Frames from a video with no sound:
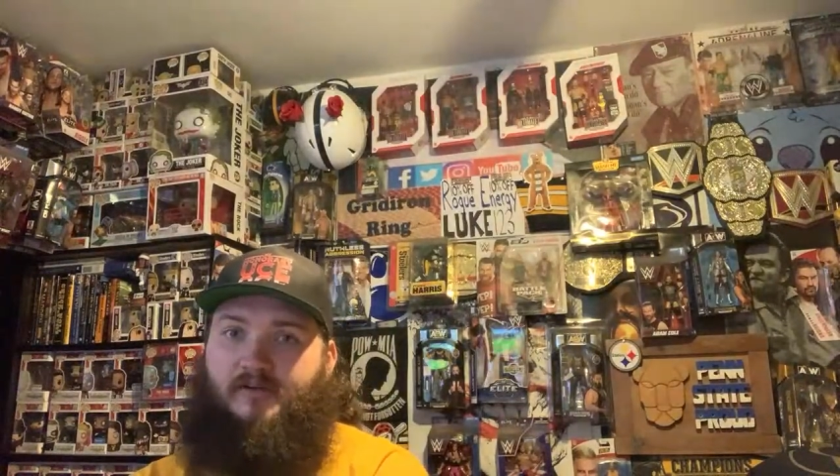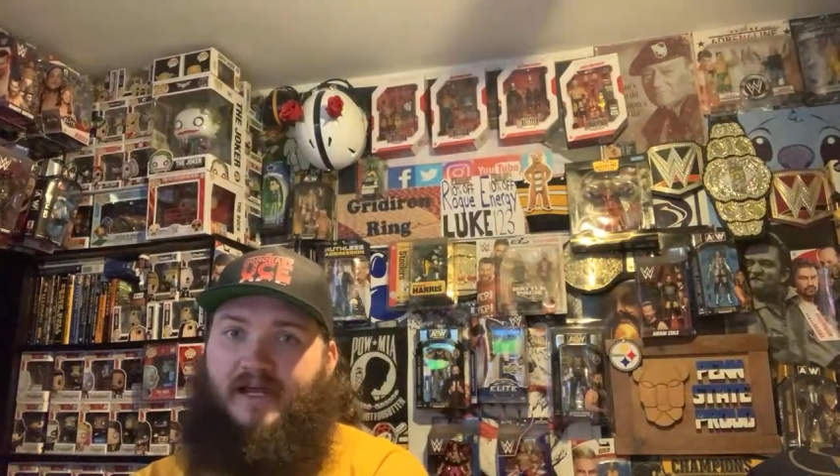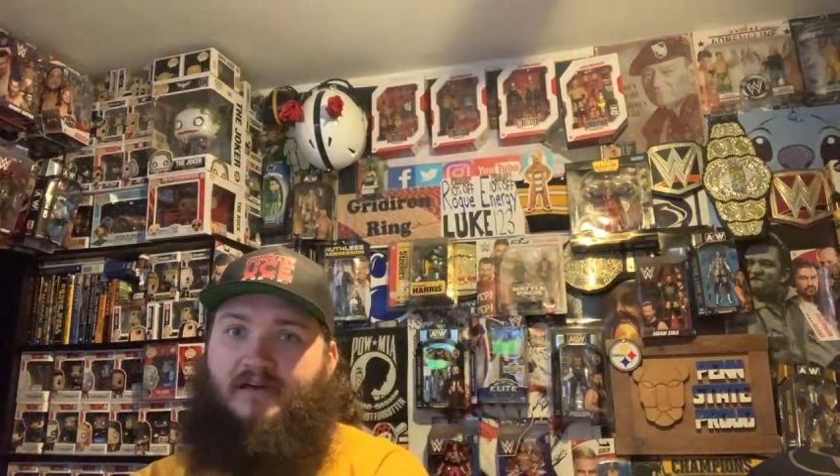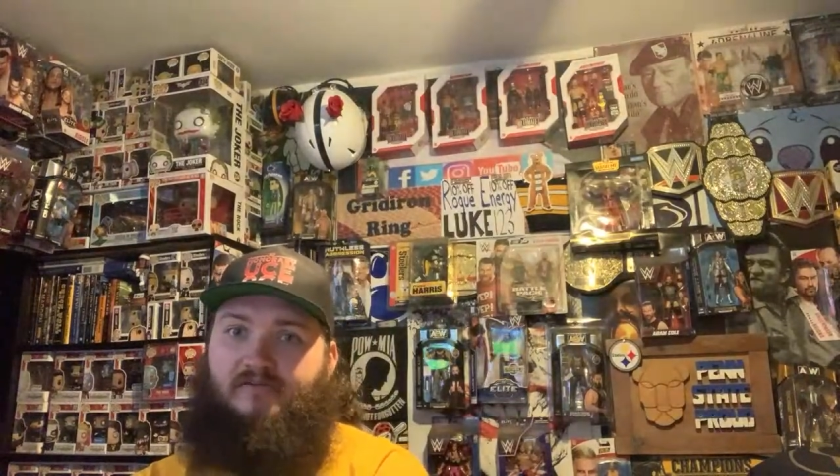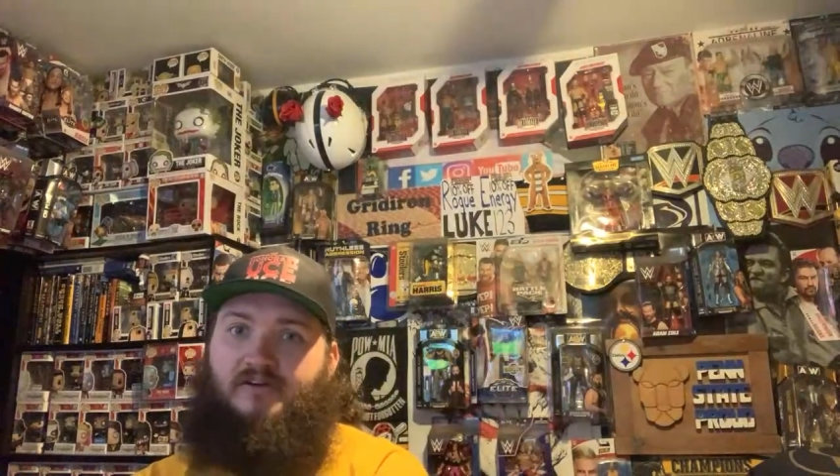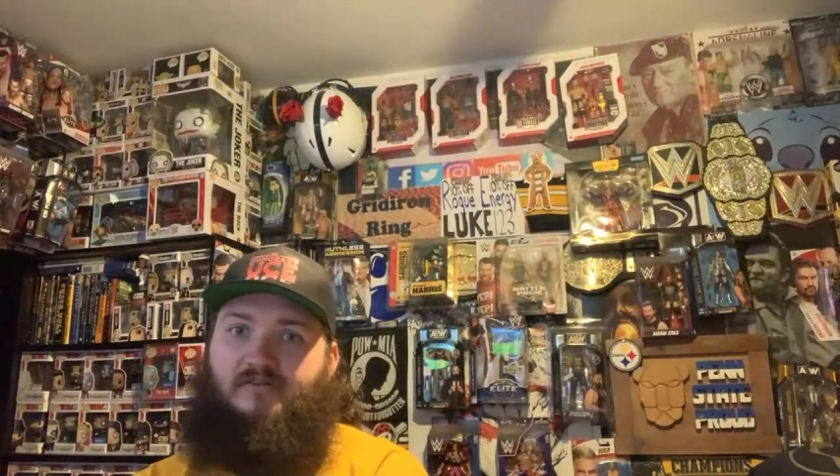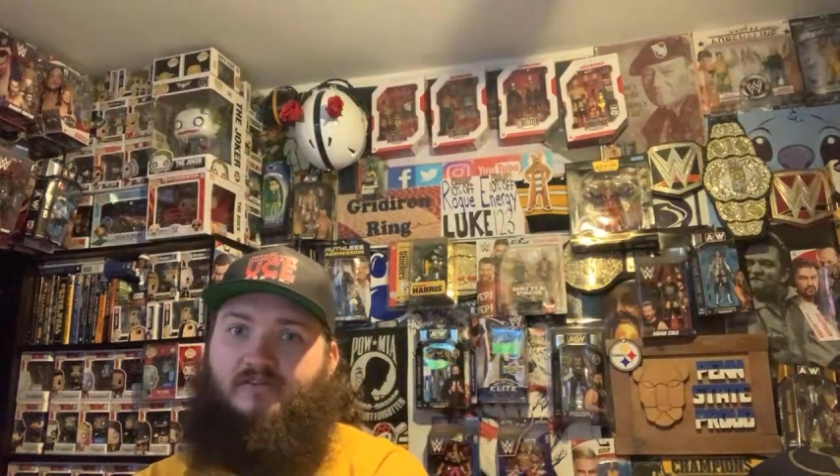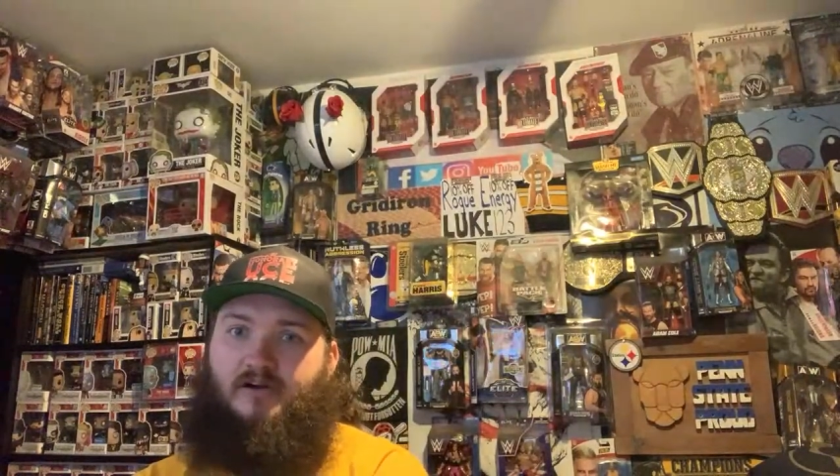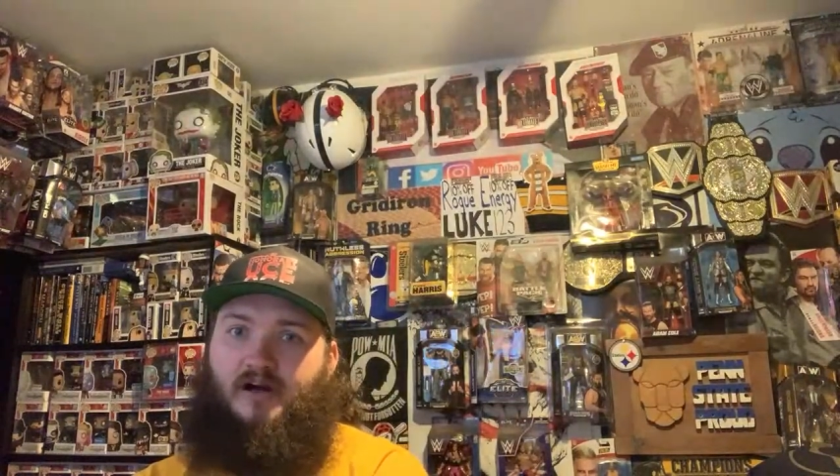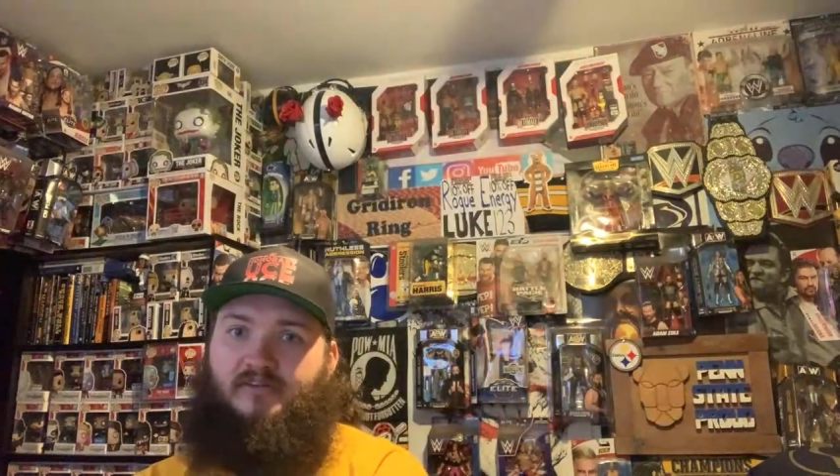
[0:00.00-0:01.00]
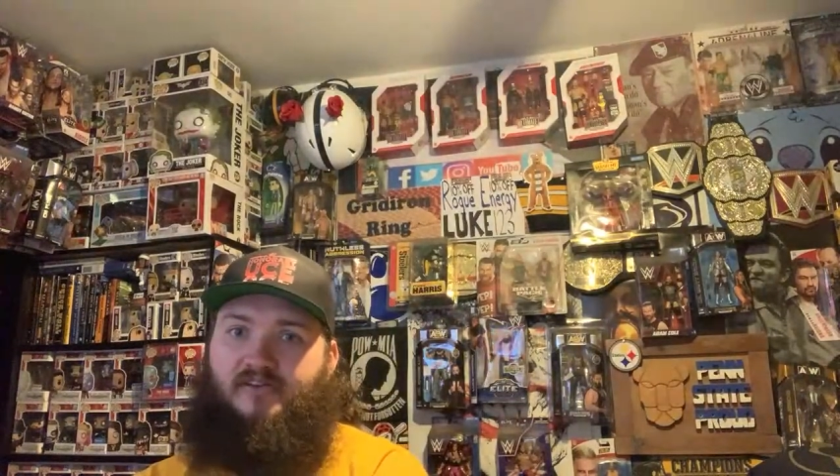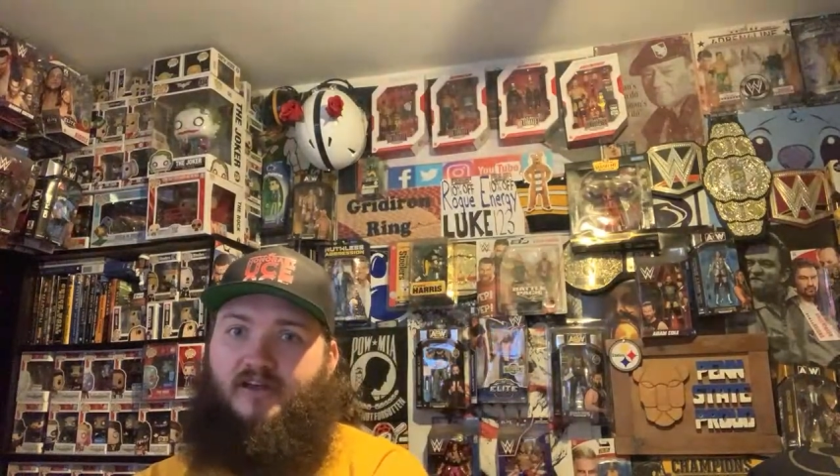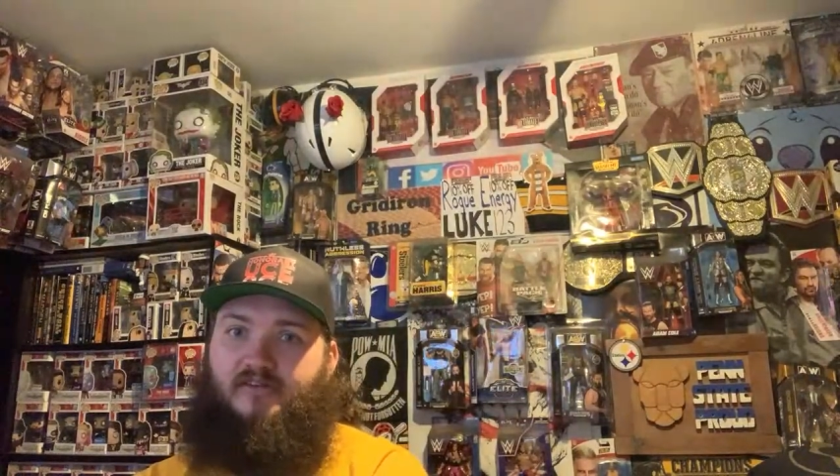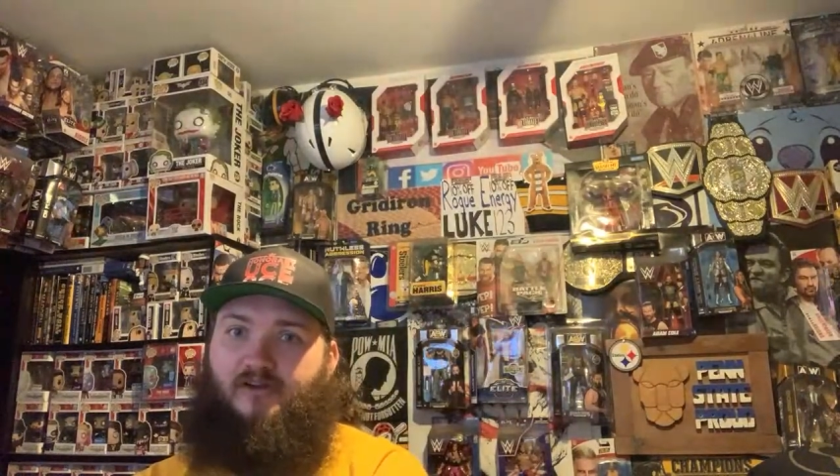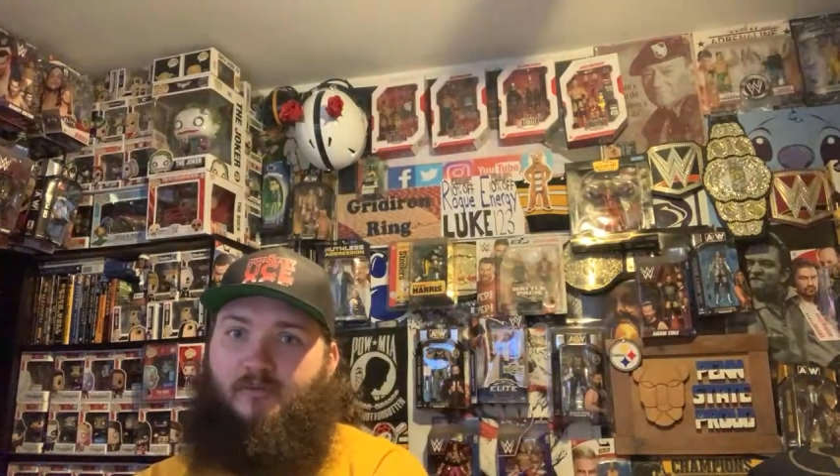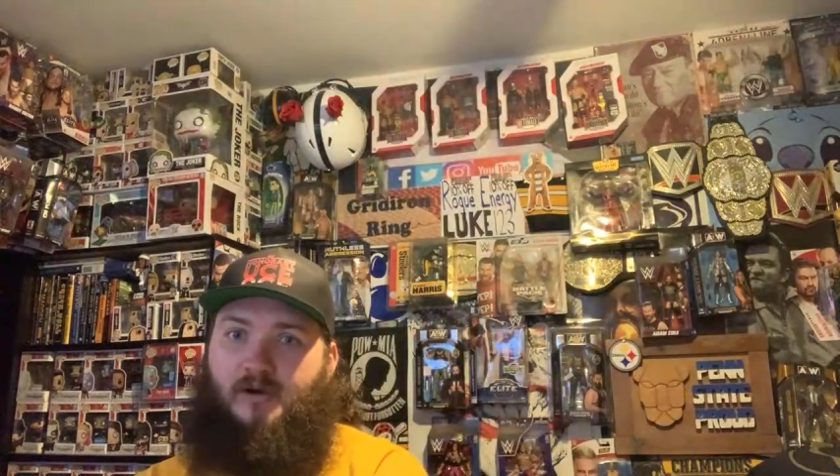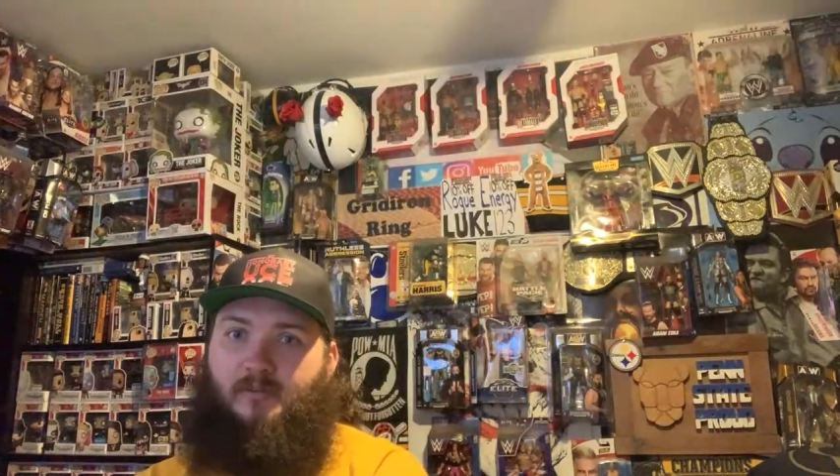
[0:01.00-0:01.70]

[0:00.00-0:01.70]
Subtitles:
downfield, for God's sakes. Open up